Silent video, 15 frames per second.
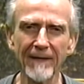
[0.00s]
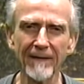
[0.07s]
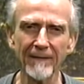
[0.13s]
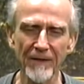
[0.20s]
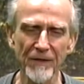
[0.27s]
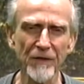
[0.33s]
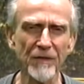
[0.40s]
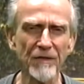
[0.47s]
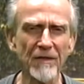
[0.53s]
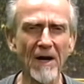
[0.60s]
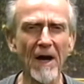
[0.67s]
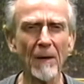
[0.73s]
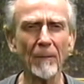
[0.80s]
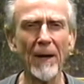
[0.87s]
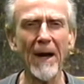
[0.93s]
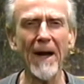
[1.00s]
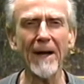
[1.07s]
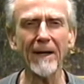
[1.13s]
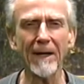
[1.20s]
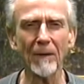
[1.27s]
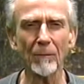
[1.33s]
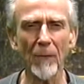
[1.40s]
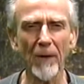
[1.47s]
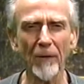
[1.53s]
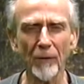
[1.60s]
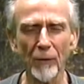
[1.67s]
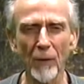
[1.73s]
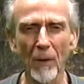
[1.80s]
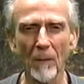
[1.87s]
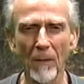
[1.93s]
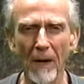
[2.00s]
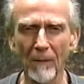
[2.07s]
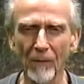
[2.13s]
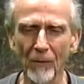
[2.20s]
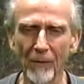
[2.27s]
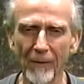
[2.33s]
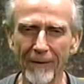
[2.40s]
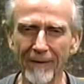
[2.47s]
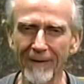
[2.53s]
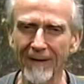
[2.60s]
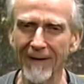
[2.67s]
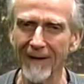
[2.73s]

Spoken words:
This is Top Hat and Buttered Popcorn.